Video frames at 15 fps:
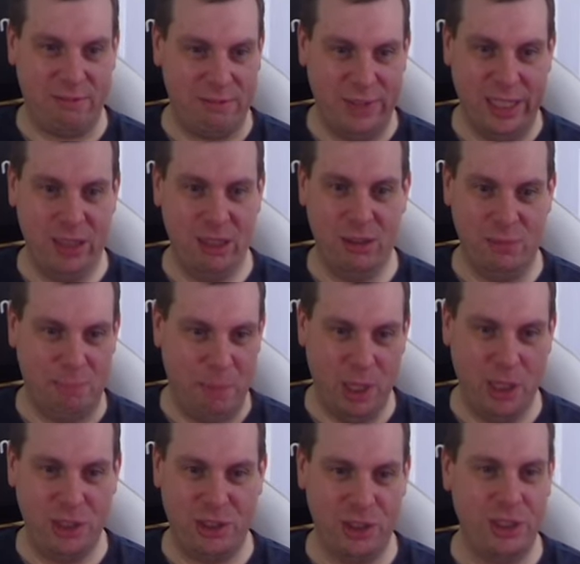little
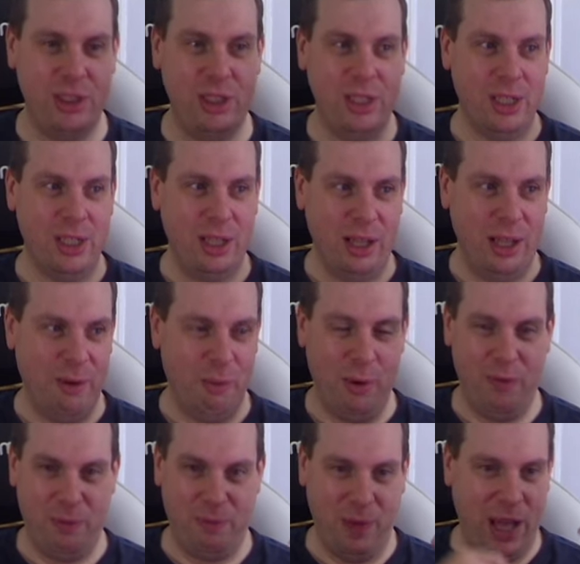person
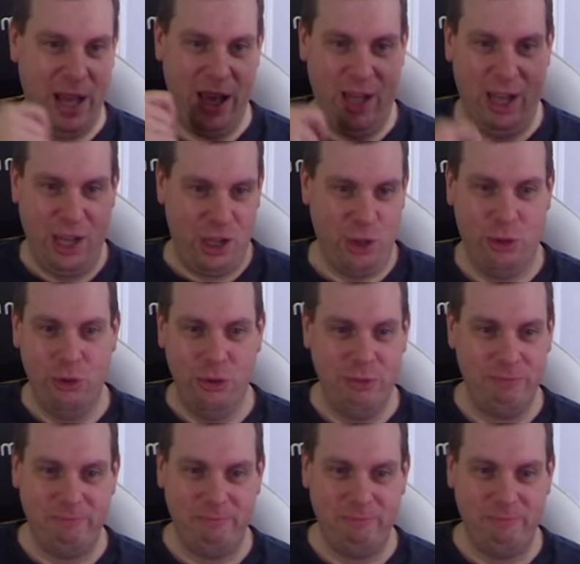with a gun.